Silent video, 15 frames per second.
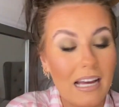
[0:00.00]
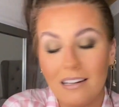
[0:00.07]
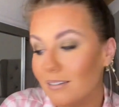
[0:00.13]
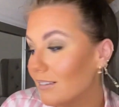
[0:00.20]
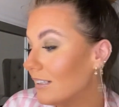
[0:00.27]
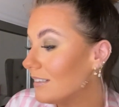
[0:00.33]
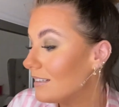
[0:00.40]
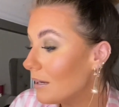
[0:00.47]
And I'm
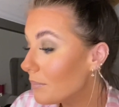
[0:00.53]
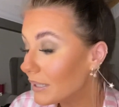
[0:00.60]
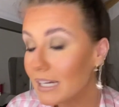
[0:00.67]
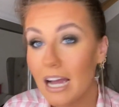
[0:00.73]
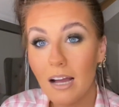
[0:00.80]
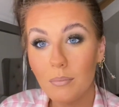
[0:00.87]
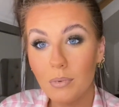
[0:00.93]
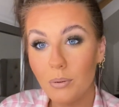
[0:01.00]
going to take my
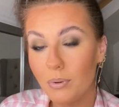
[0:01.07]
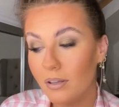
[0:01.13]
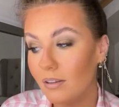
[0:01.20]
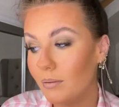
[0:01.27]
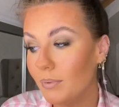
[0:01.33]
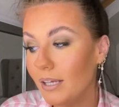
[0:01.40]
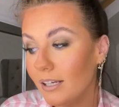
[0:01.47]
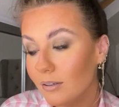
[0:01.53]
camera with
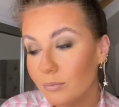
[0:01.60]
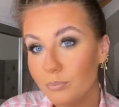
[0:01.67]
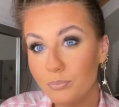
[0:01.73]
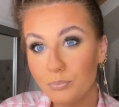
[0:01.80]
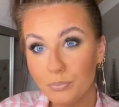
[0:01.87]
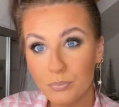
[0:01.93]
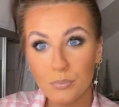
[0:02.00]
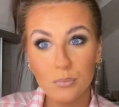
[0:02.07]
me
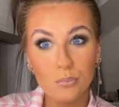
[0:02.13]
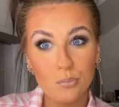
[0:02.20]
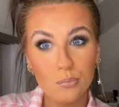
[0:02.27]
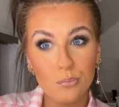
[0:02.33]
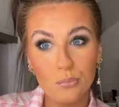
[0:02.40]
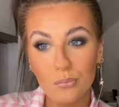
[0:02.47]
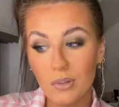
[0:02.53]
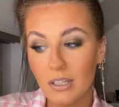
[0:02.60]

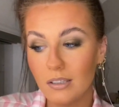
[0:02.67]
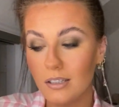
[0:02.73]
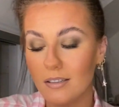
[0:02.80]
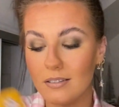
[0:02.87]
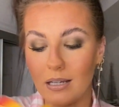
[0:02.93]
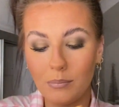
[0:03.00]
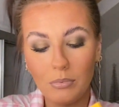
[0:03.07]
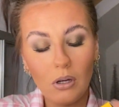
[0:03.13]
because
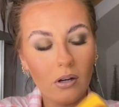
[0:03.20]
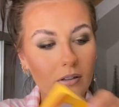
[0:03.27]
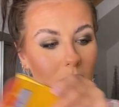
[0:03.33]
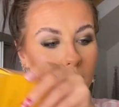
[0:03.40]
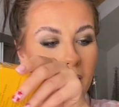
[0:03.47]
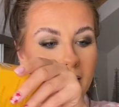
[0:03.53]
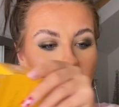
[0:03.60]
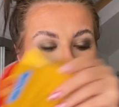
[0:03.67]
I'm
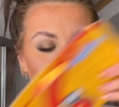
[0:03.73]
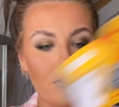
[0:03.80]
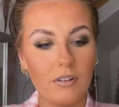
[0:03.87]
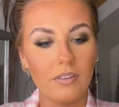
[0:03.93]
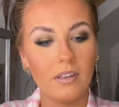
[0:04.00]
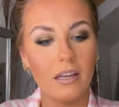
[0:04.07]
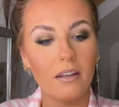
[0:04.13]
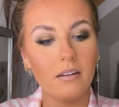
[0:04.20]
documenting
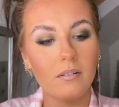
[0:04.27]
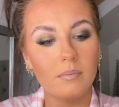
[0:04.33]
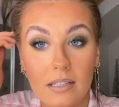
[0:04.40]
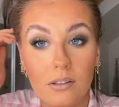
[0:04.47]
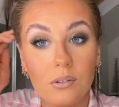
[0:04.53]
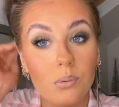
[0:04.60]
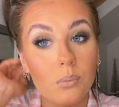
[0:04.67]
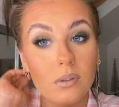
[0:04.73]
everything. I
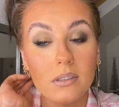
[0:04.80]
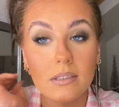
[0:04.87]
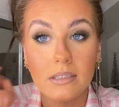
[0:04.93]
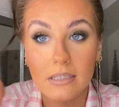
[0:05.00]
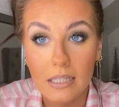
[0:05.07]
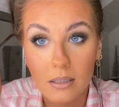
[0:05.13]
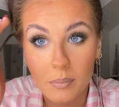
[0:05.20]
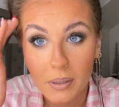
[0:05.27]
don't want to
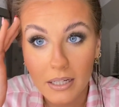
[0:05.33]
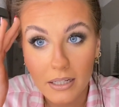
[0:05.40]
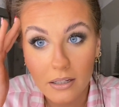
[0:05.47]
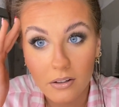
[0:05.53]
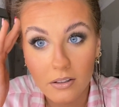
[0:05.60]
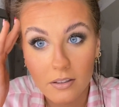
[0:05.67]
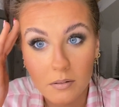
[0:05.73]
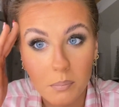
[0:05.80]
take my hair
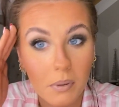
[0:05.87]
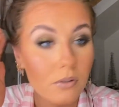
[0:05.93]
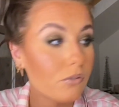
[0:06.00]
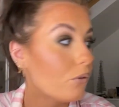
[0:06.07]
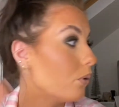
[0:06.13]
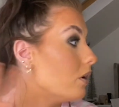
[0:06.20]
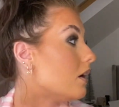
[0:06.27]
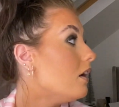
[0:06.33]
out of this bun.
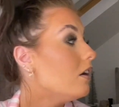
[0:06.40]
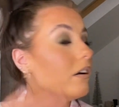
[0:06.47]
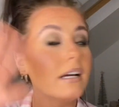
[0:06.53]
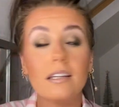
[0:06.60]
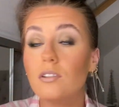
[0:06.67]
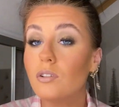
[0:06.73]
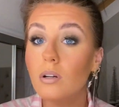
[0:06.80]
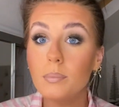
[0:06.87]
No.
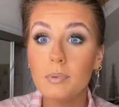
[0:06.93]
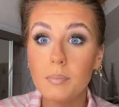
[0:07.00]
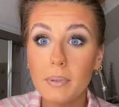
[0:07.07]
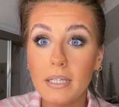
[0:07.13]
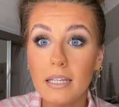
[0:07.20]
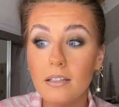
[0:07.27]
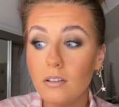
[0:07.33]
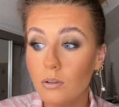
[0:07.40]
Right, stop
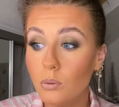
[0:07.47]
speaking.